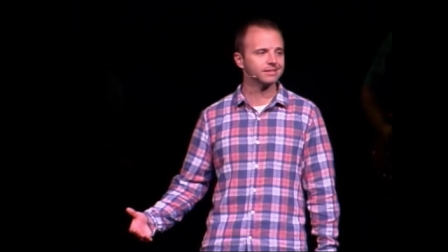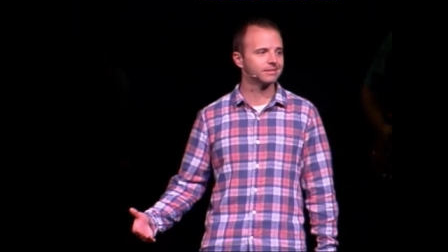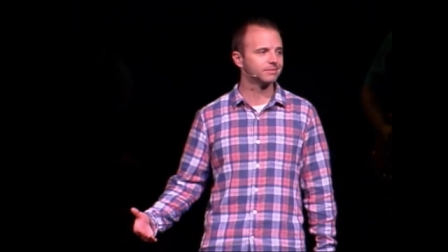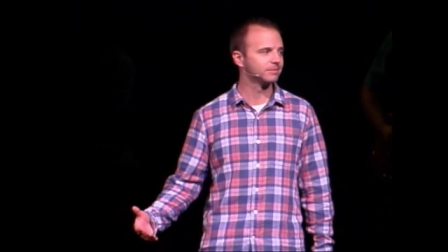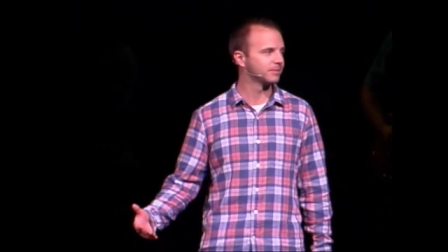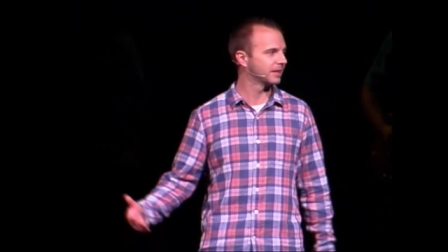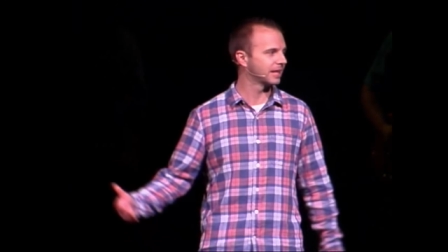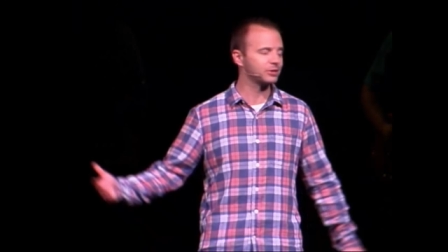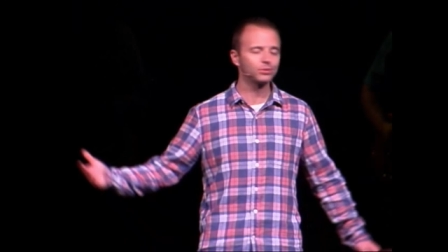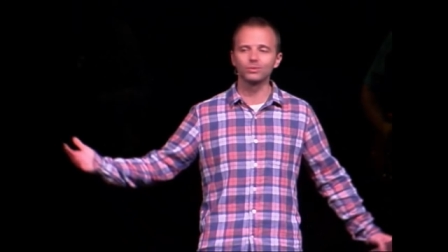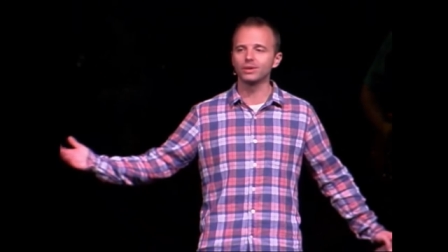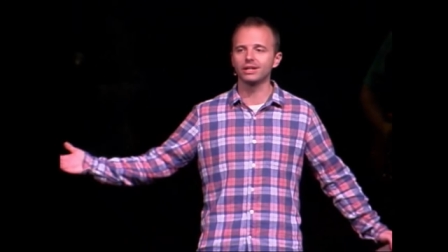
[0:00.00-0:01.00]
And
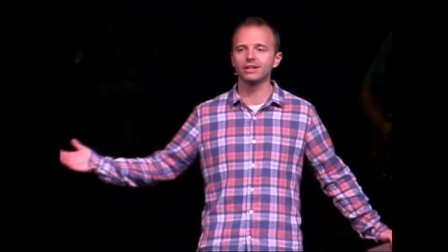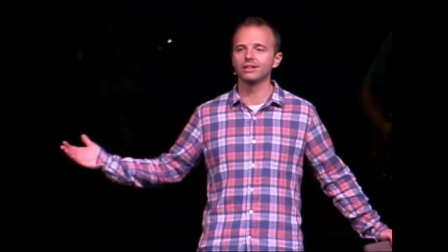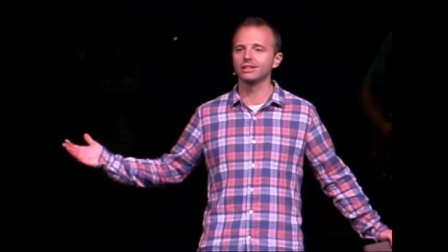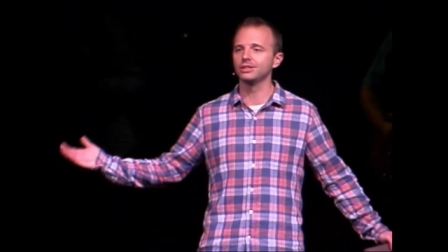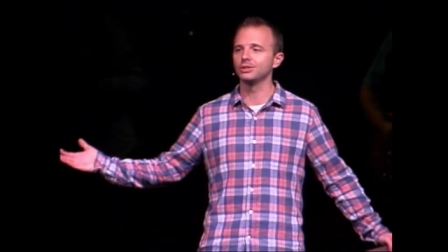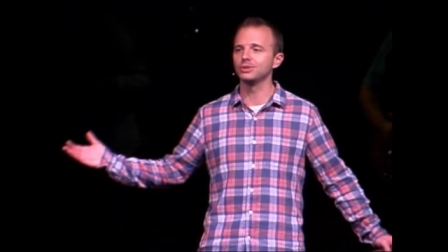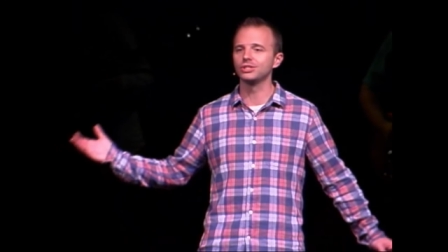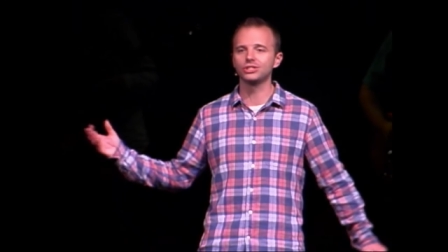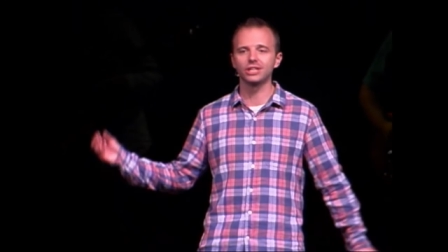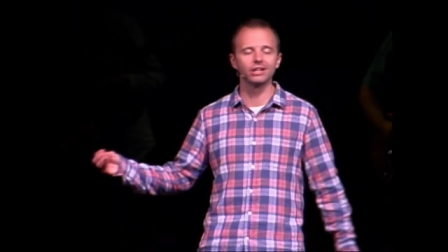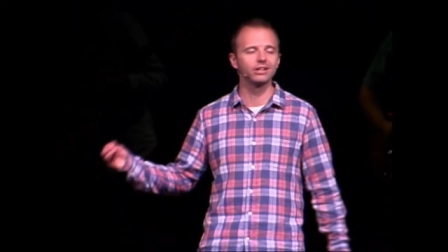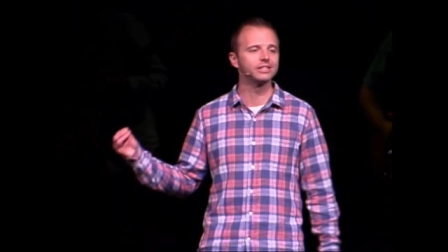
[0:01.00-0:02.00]
that's what we're here to do is
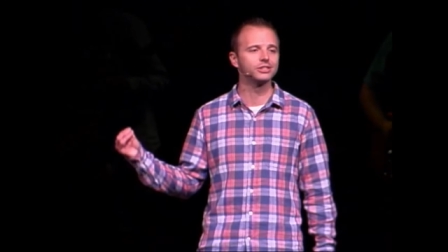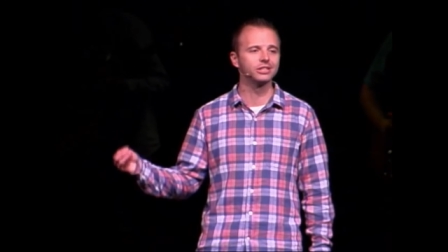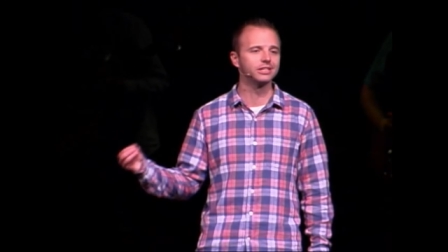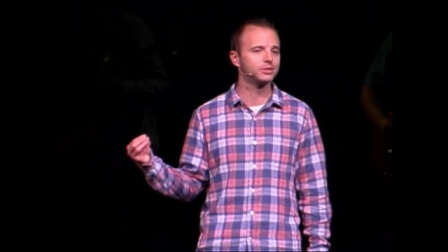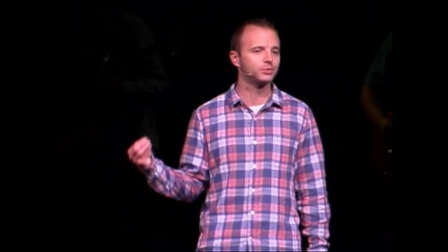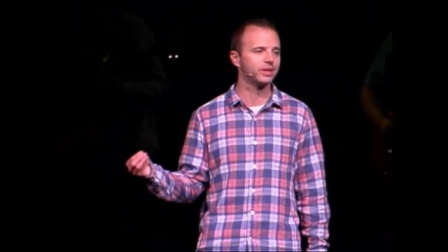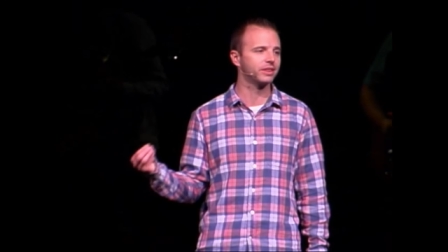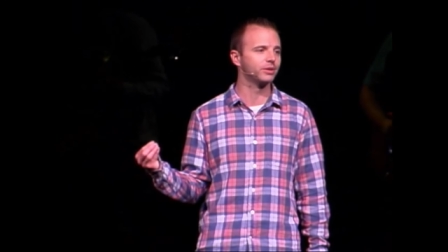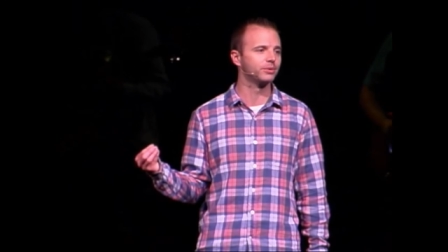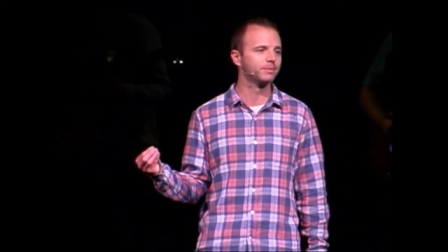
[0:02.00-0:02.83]
share his goodness with you.